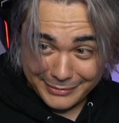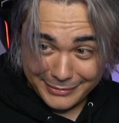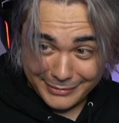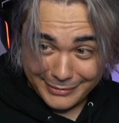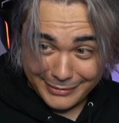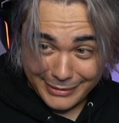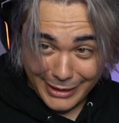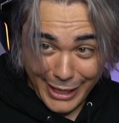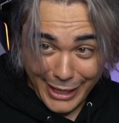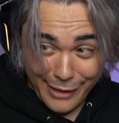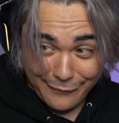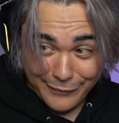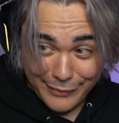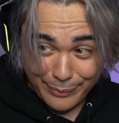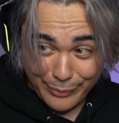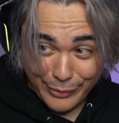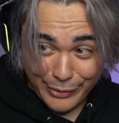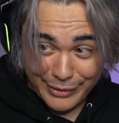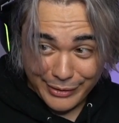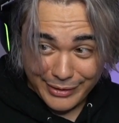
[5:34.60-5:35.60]
The heavy
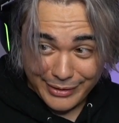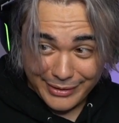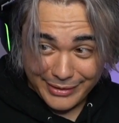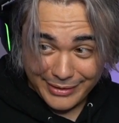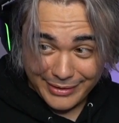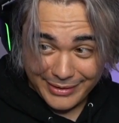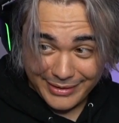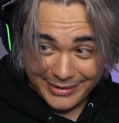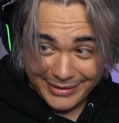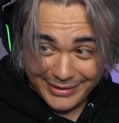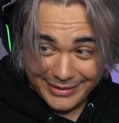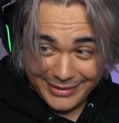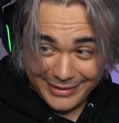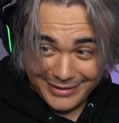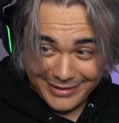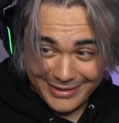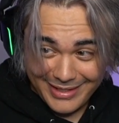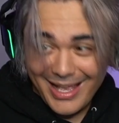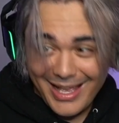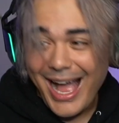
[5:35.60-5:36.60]
breathing.
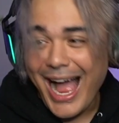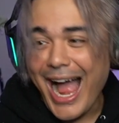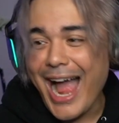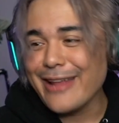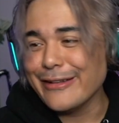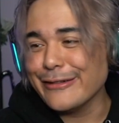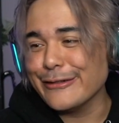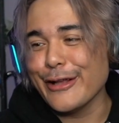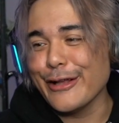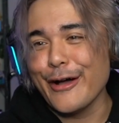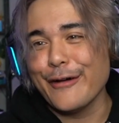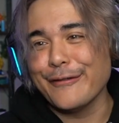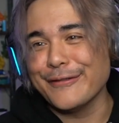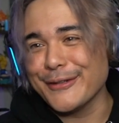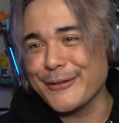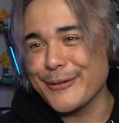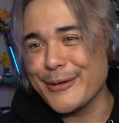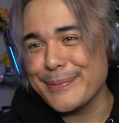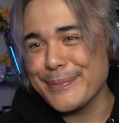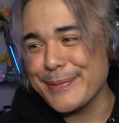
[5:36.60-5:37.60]
I love the
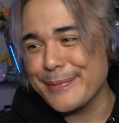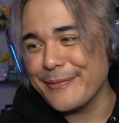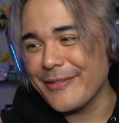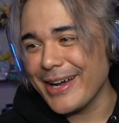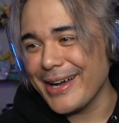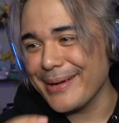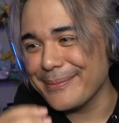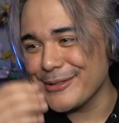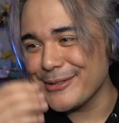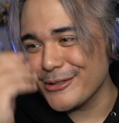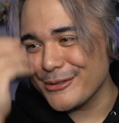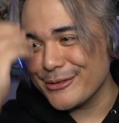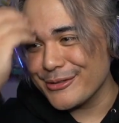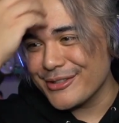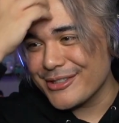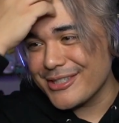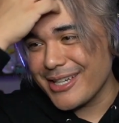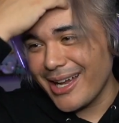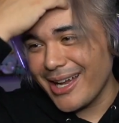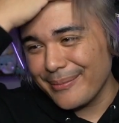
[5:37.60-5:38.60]
creepy vibe too,
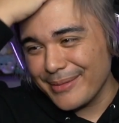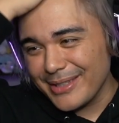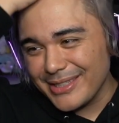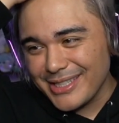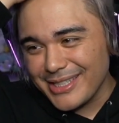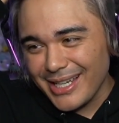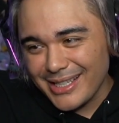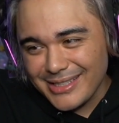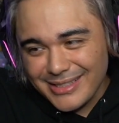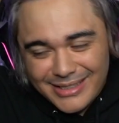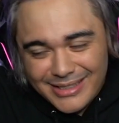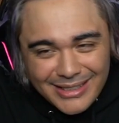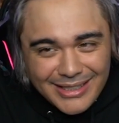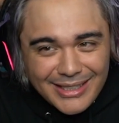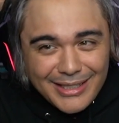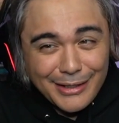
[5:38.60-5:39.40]
Tommy Jackson.